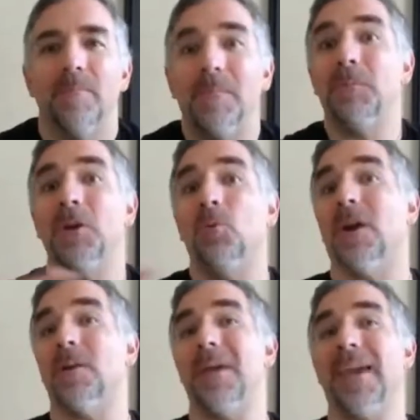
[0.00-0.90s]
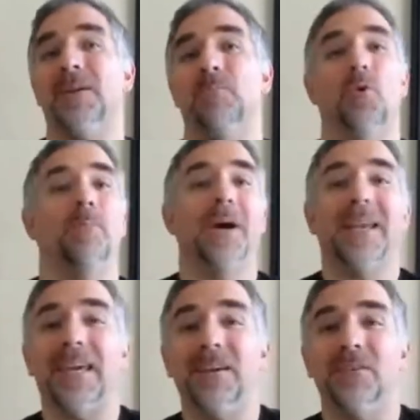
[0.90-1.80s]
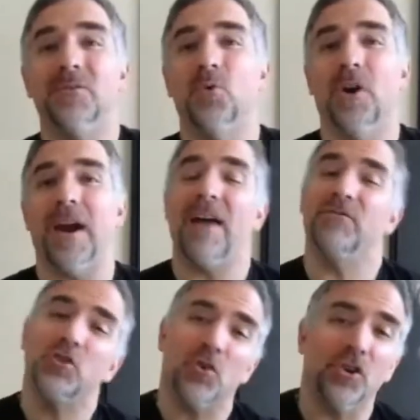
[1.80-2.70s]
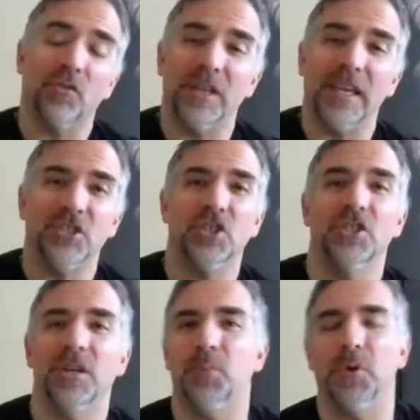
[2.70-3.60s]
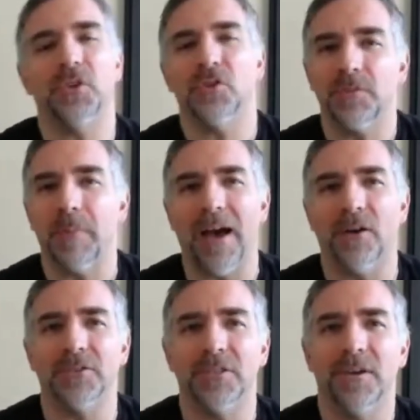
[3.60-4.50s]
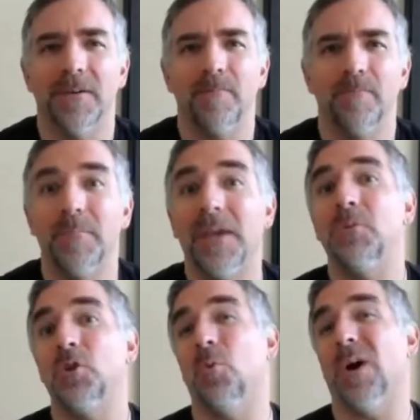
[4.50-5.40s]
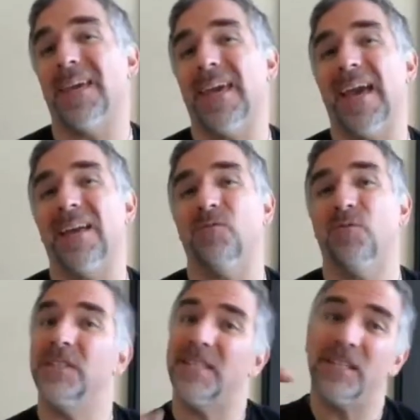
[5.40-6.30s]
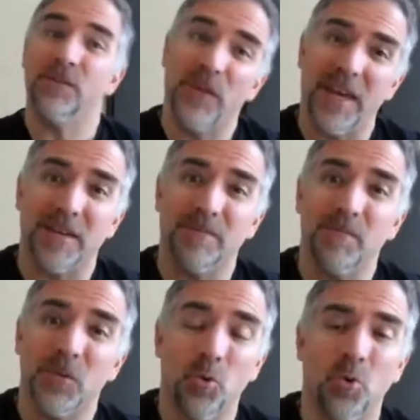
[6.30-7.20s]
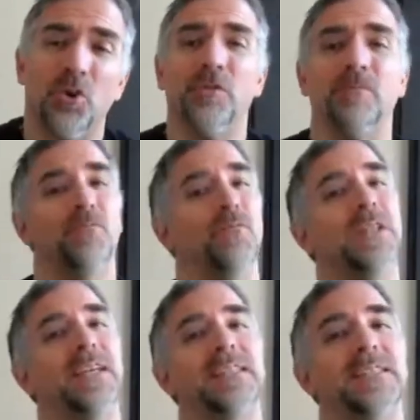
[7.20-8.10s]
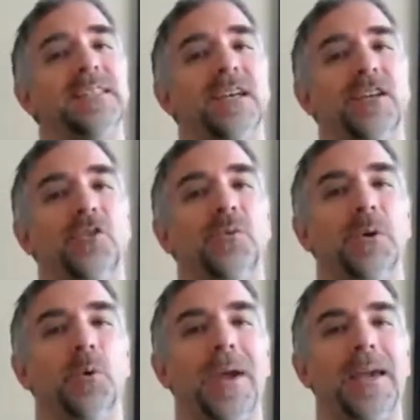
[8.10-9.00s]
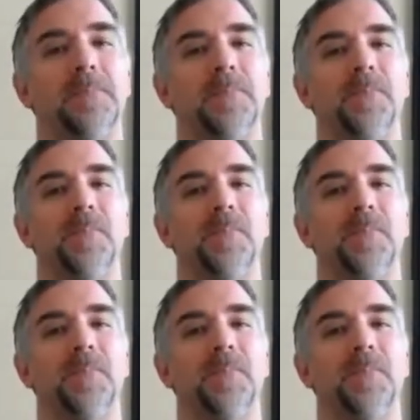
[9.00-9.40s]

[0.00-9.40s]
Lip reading: Maybe you want to make more money or have a stronger relationship with your spouse. Maybe you want to get physically fit or release a little bit of weight.